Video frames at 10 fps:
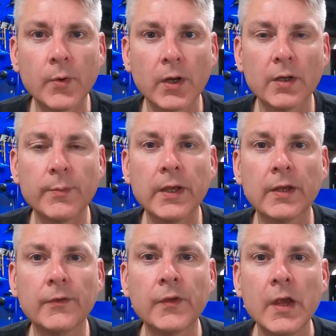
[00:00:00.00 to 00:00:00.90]
important
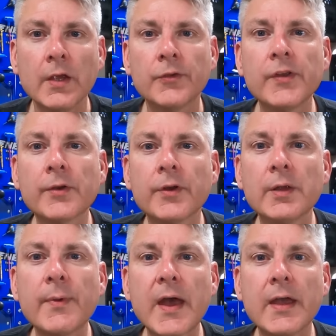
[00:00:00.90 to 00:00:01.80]
because
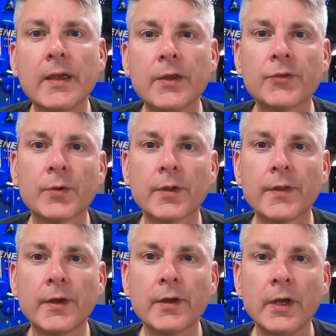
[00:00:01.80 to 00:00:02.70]
Synchrony Bank is sort of
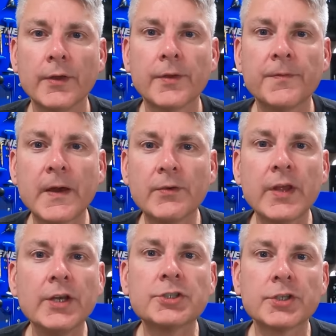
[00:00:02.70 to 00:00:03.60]
the
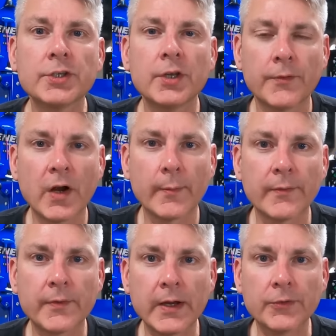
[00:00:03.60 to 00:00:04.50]
foundation of Harbor
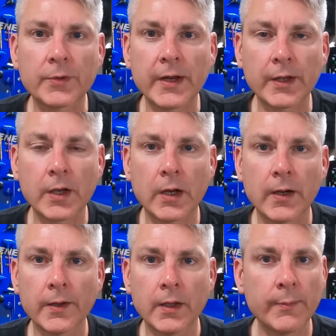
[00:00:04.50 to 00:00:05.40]
Freight's credit
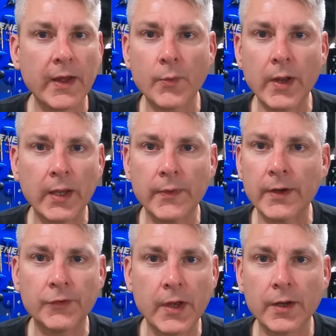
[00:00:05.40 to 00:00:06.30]
card. And by the way,
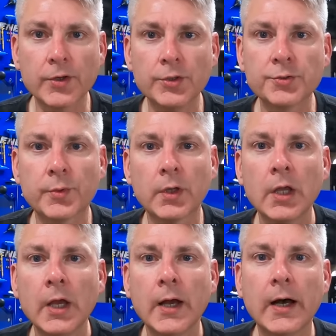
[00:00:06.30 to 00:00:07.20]
that is not
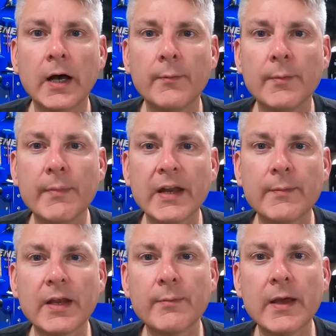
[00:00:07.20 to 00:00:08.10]
unusual.
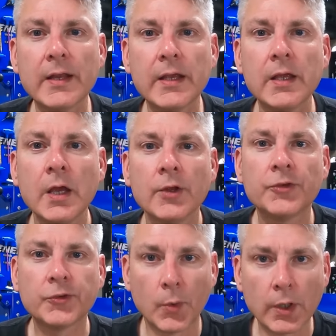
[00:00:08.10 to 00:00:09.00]
Many
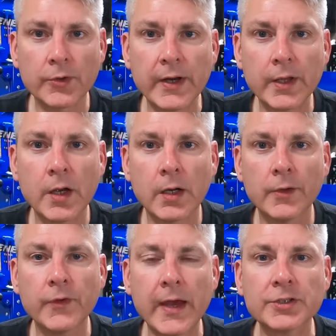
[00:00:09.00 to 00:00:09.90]
store credit
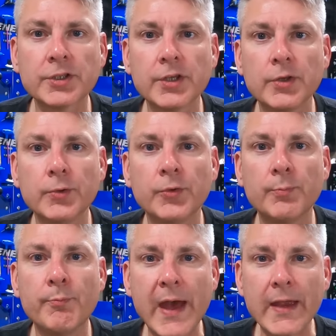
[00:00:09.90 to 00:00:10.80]
cards actually use
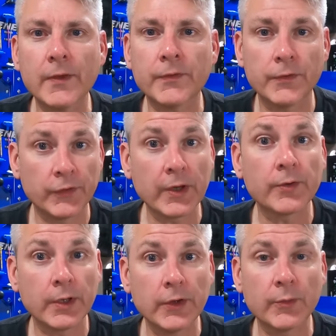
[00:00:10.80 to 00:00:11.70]
banks, and
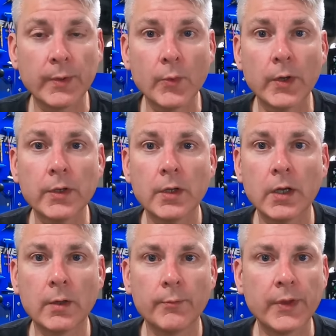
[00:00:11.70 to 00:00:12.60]
Synchrony is a big
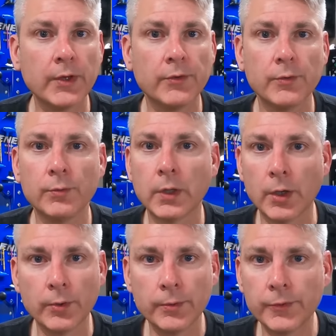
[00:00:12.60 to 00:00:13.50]
one. They do
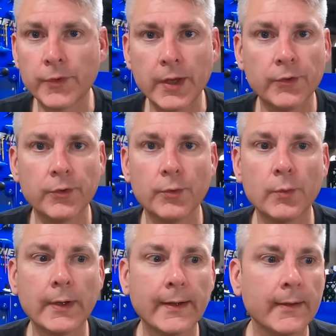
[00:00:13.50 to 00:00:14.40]
Lowe's, they
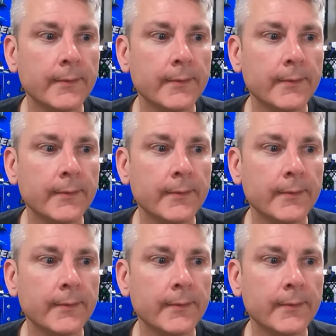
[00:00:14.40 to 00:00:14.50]
do